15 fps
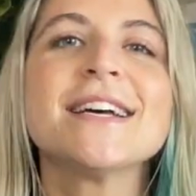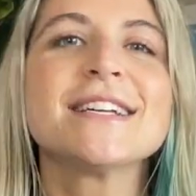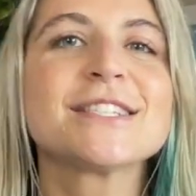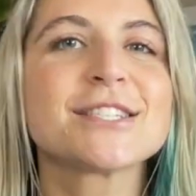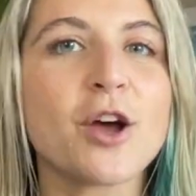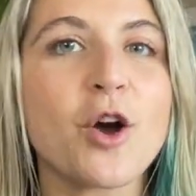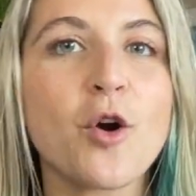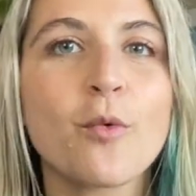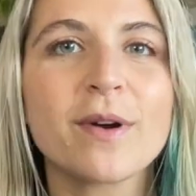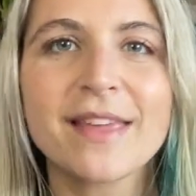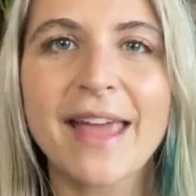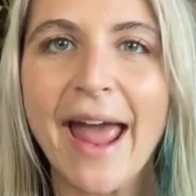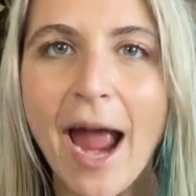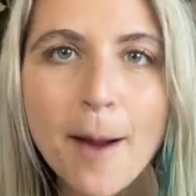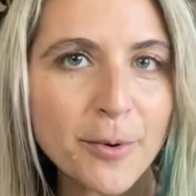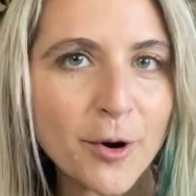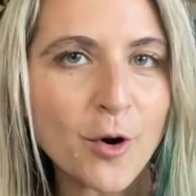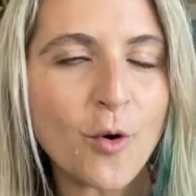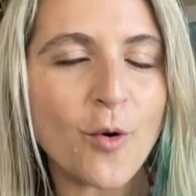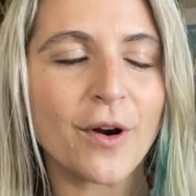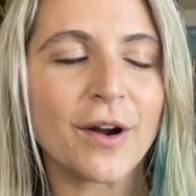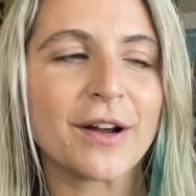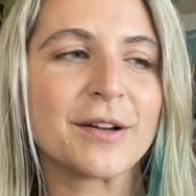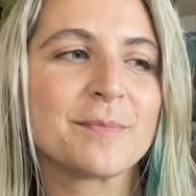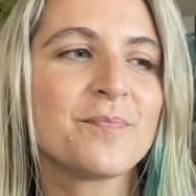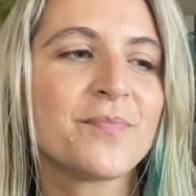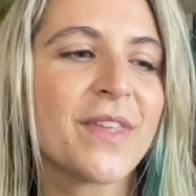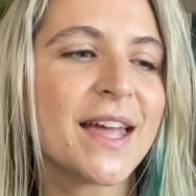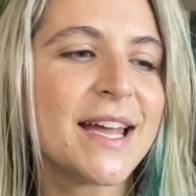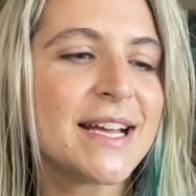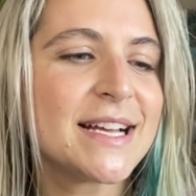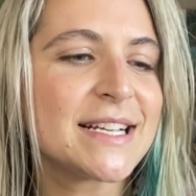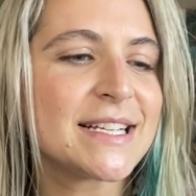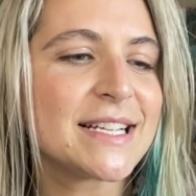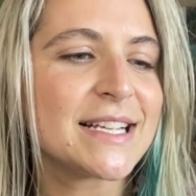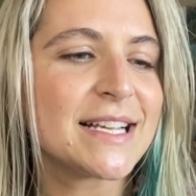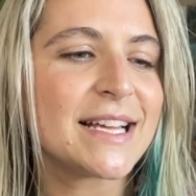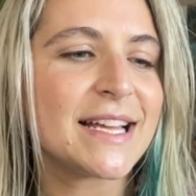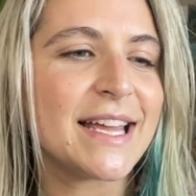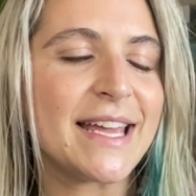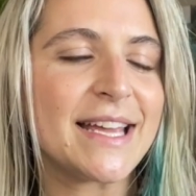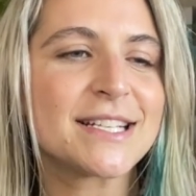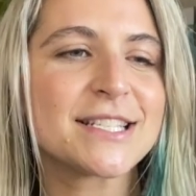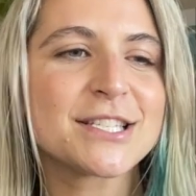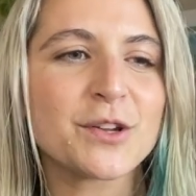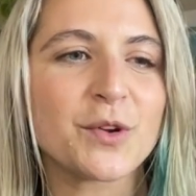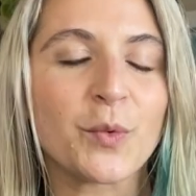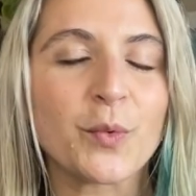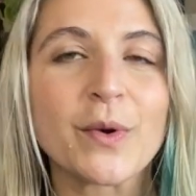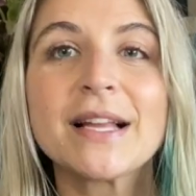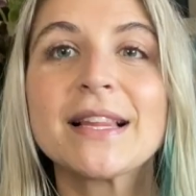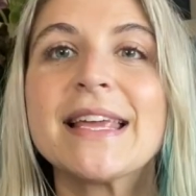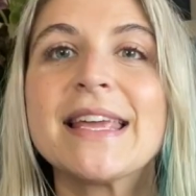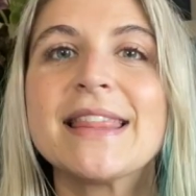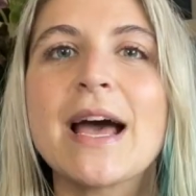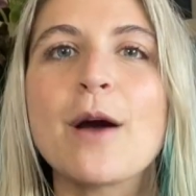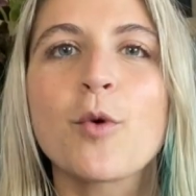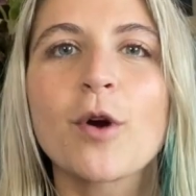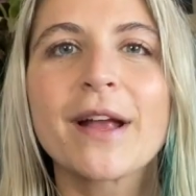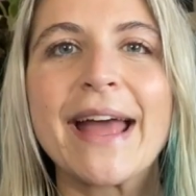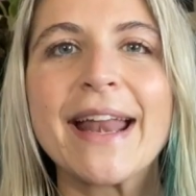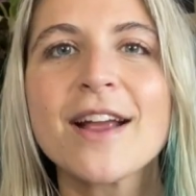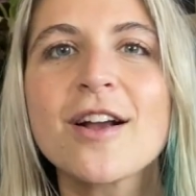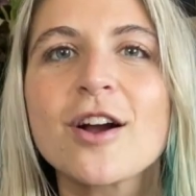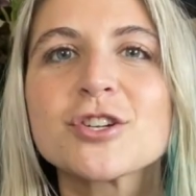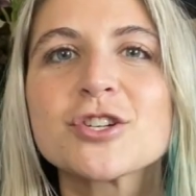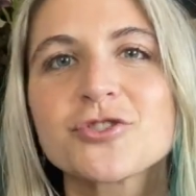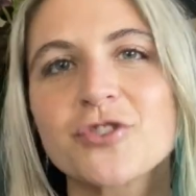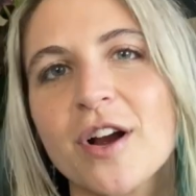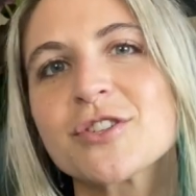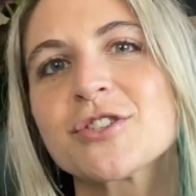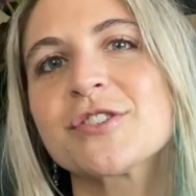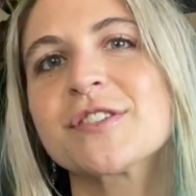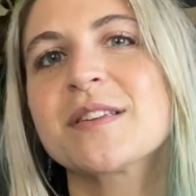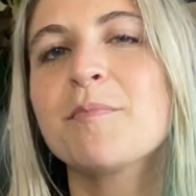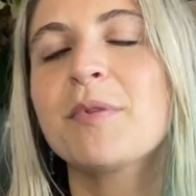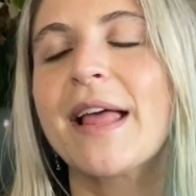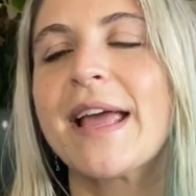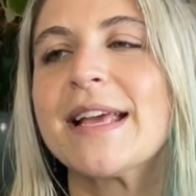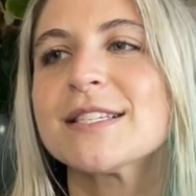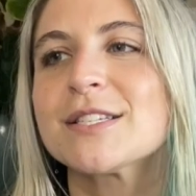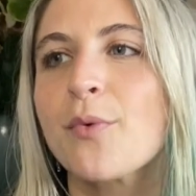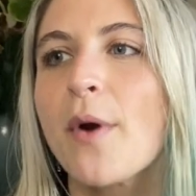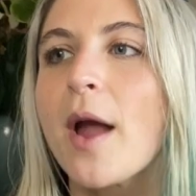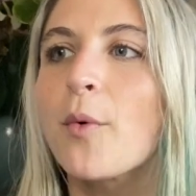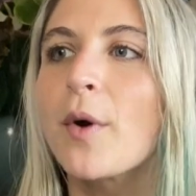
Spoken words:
So with Capricorn, it's really that we're getting our structures in place, right?